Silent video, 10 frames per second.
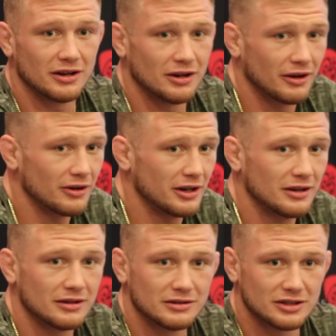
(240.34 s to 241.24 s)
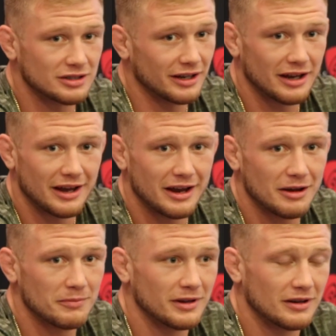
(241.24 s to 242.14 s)
hungry, just like I
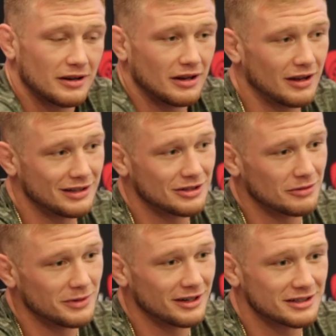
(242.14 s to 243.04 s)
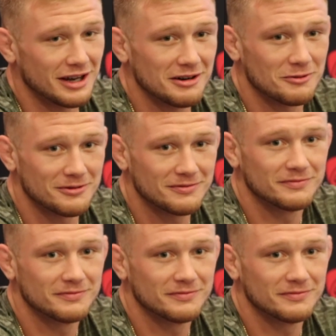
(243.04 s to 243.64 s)
am, and it's going to be an exciting one.